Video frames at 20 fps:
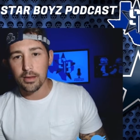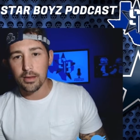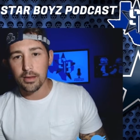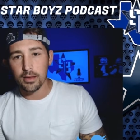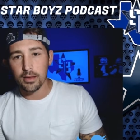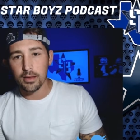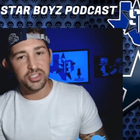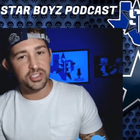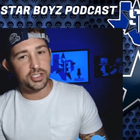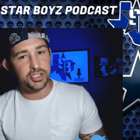
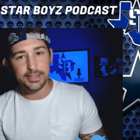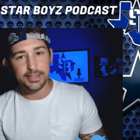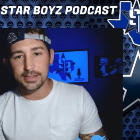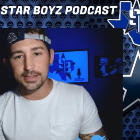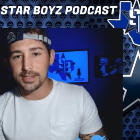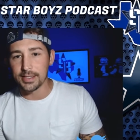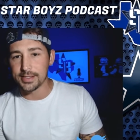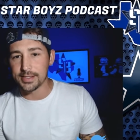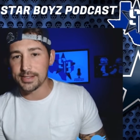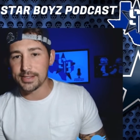just
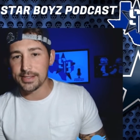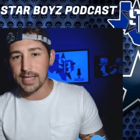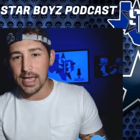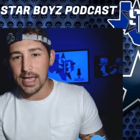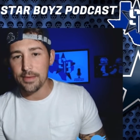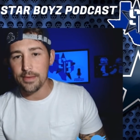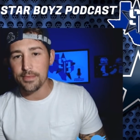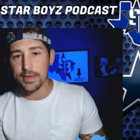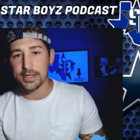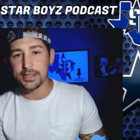the
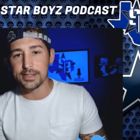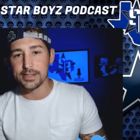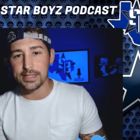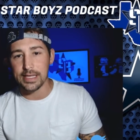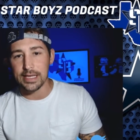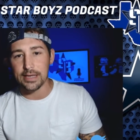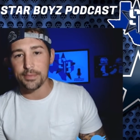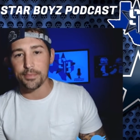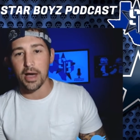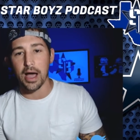same as
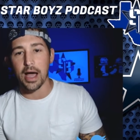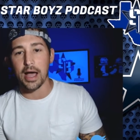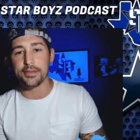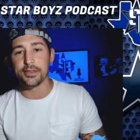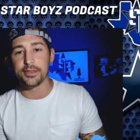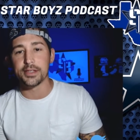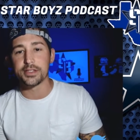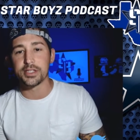Zeke behind this